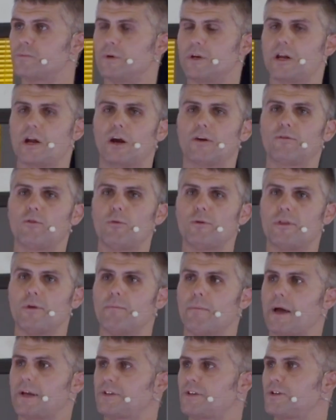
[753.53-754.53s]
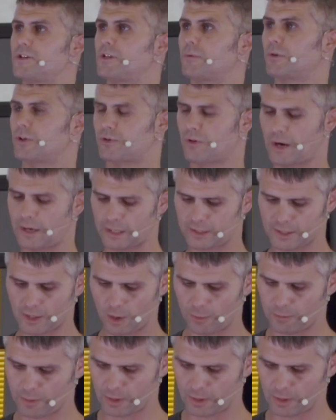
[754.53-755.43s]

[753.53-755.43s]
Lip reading: be careful with the message that we're trying to tell